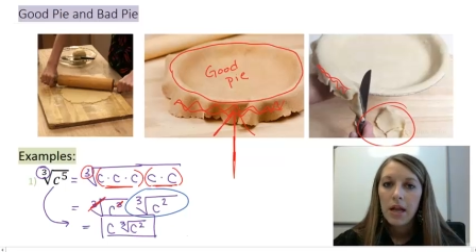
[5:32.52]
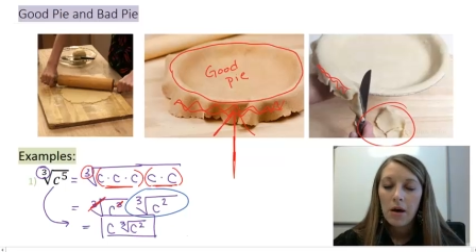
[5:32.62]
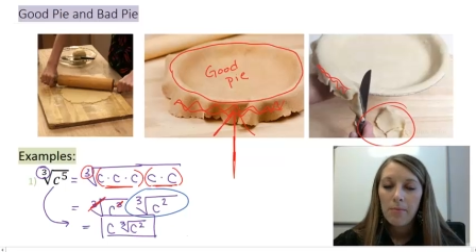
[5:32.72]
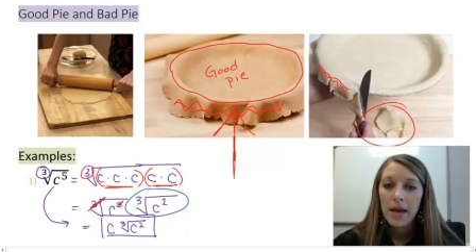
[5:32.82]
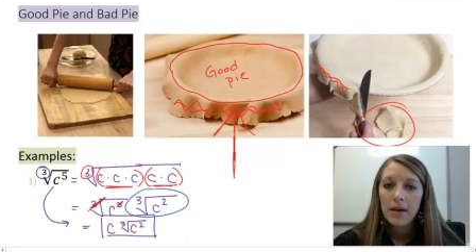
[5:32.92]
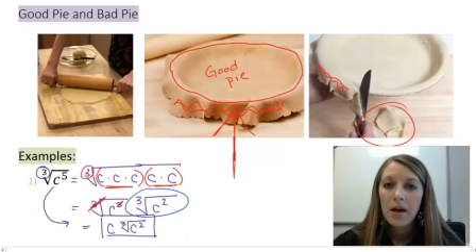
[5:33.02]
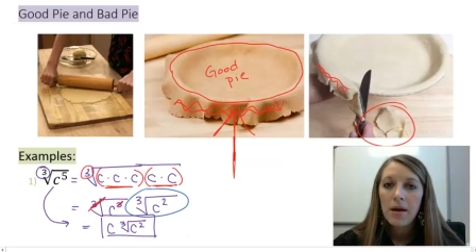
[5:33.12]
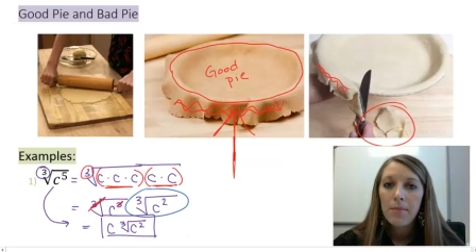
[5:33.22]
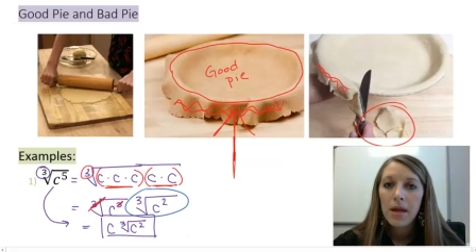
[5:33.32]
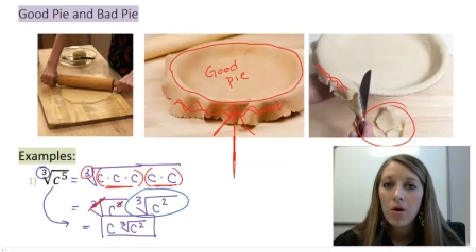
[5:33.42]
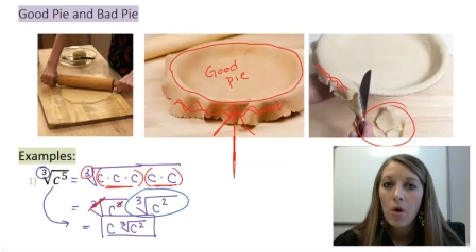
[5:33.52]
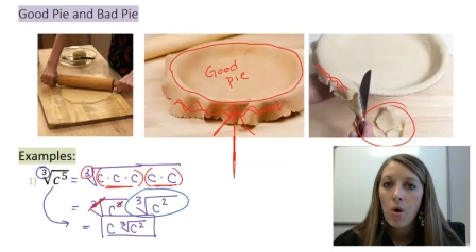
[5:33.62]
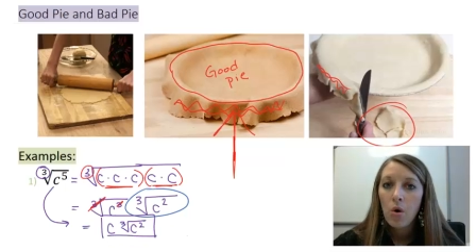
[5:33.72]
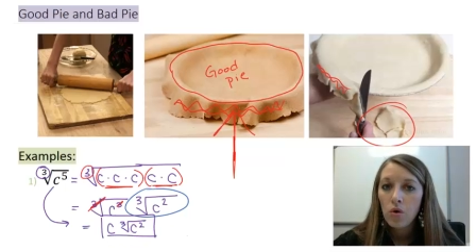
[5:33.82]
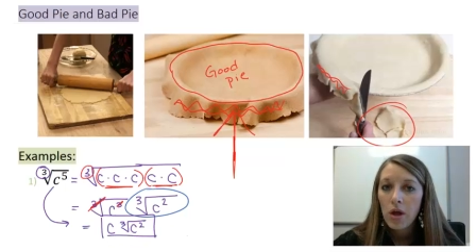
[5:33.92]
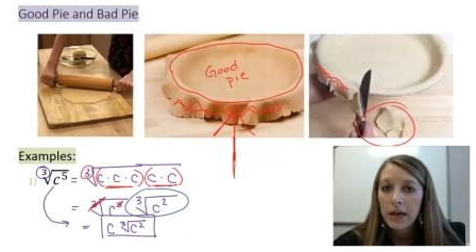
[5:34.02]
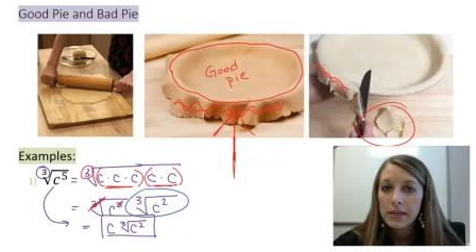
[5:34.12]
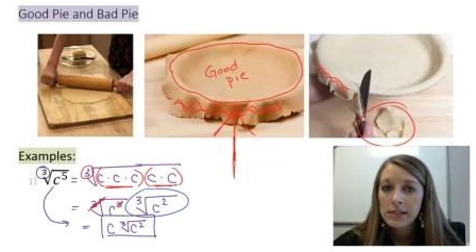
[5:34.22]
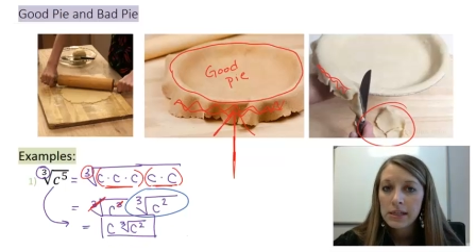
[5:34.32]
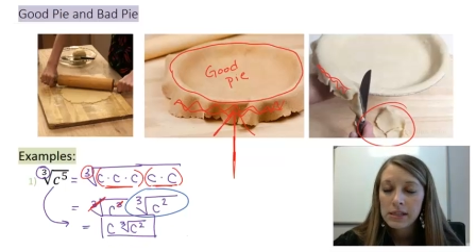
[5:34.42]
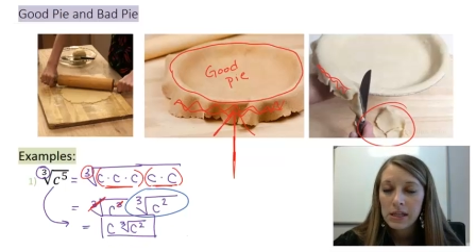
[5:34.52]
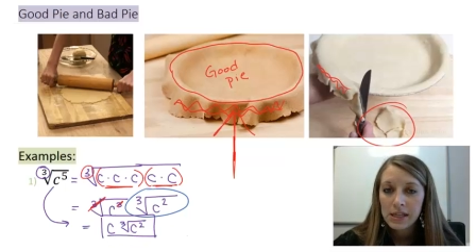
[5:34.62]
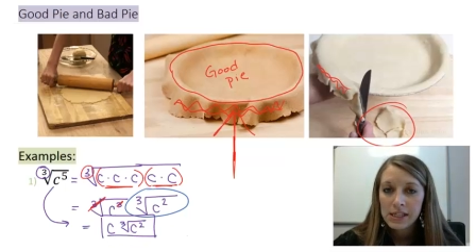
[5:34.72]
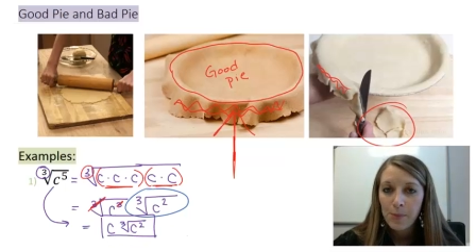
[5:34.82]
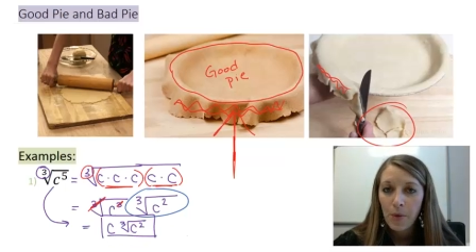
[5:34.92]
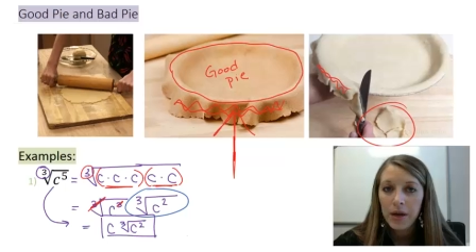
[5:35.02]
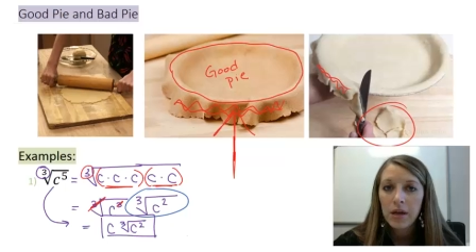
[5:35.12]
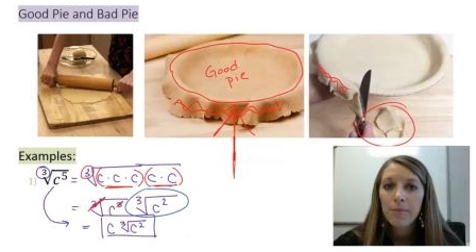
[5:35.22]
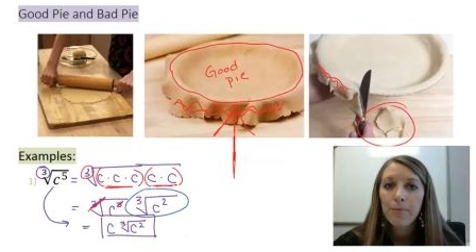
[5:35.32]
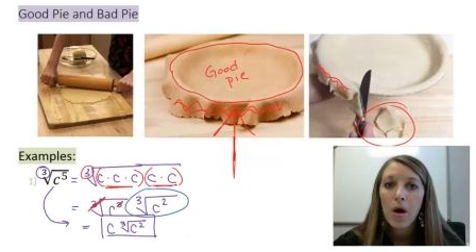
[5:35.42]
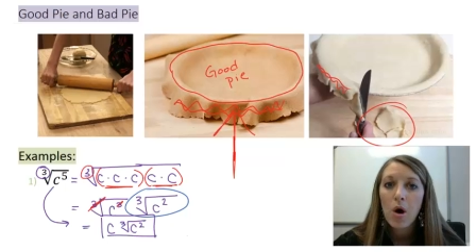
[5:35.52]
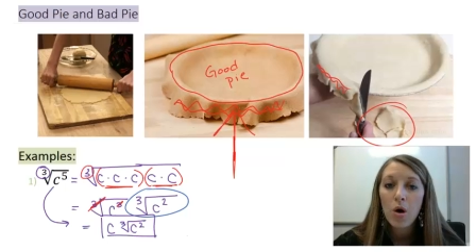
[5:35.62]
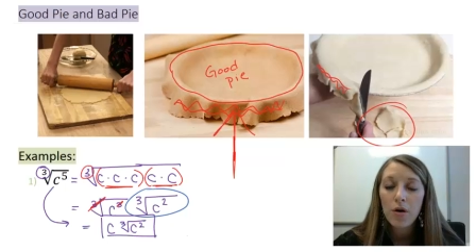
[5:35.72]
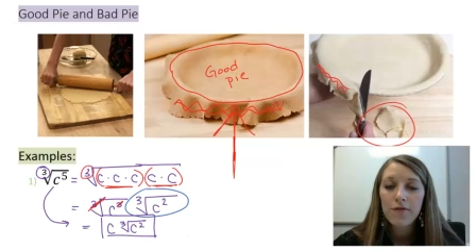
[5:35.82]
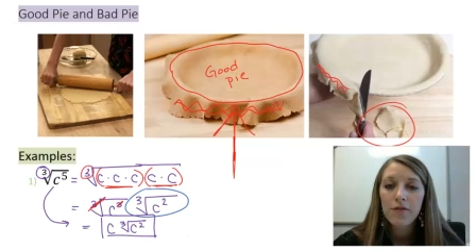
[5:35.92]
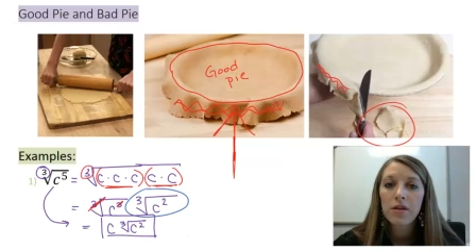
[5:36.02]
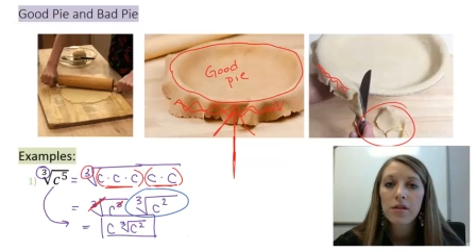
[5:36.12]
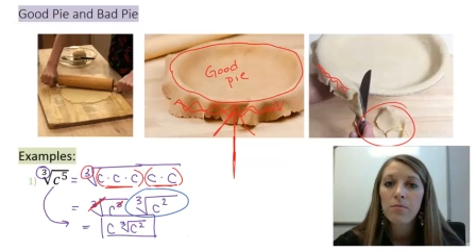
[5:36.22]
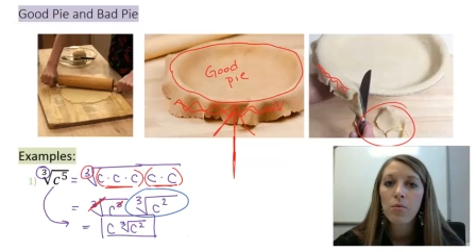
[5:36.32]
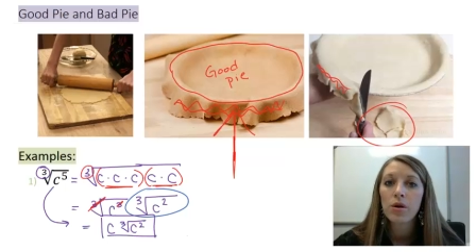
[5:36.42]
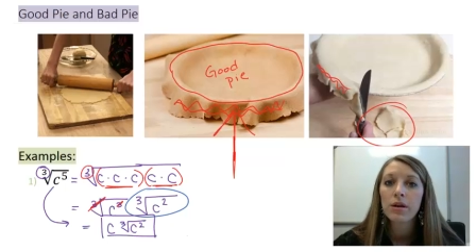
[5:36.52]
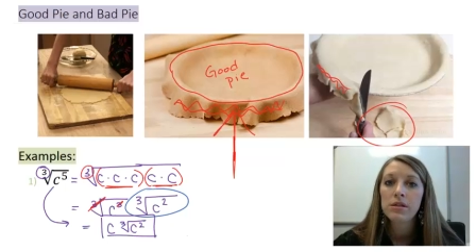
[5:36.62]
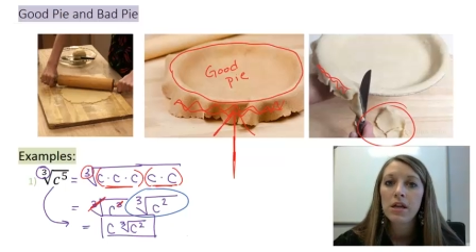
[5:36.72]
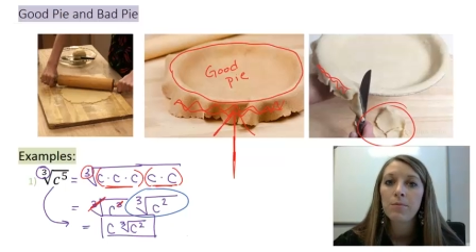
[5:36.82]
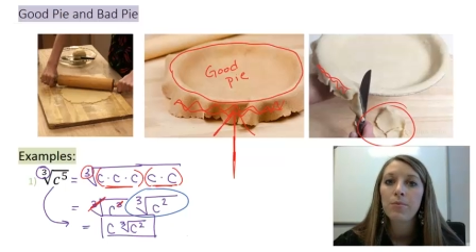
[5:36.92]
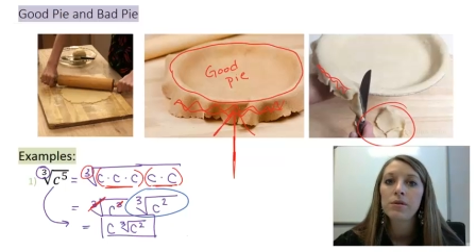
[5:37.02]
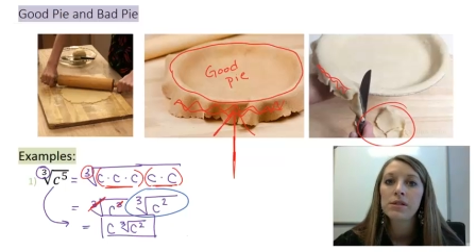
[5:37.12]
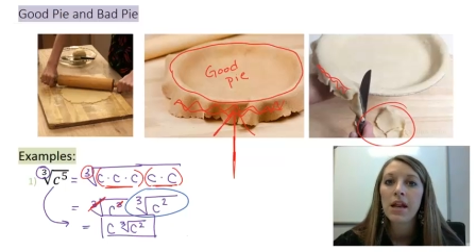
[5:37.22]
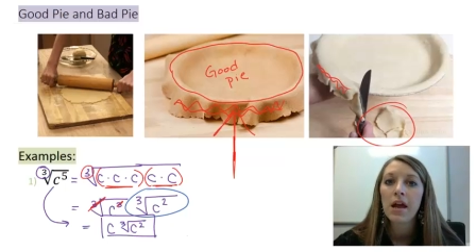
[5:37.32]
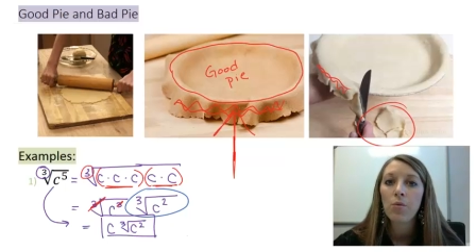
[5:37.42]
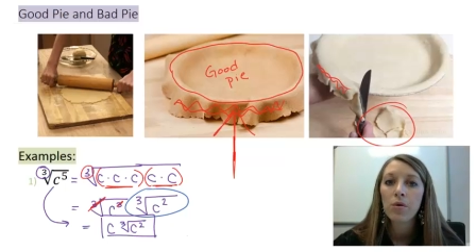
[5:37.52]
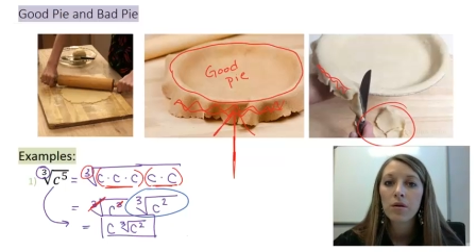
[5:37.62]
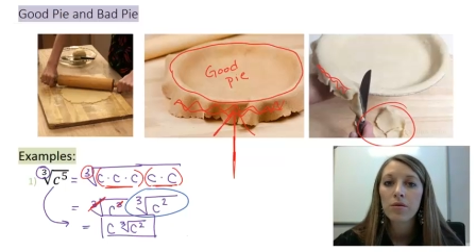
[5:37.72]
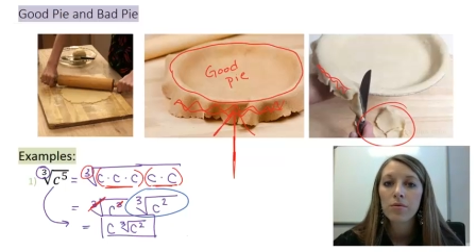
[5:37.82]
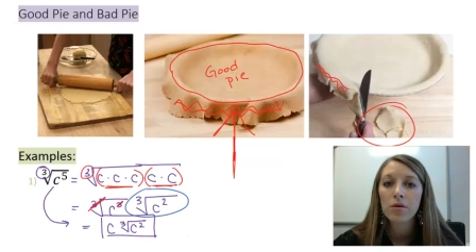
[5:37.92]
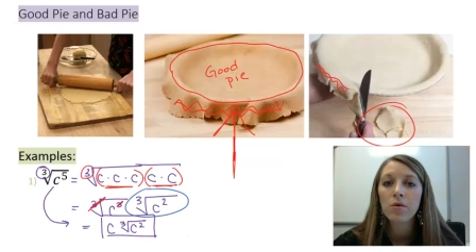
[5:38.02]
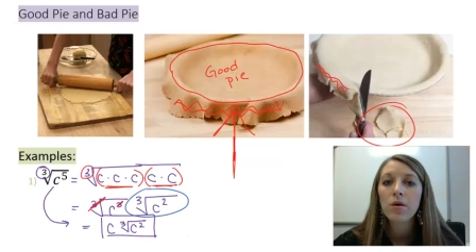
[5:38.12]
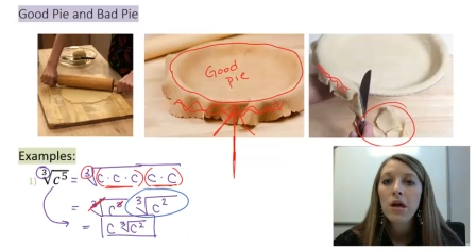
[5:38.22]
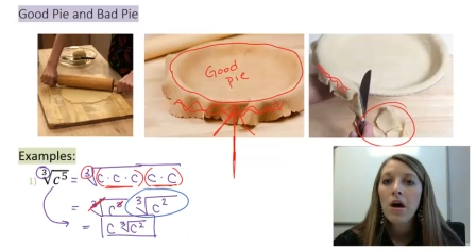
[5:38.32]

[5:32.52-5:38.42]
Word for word: Now, it might not make a whole lot of sense at this point, but hopefully the more examples that I work through,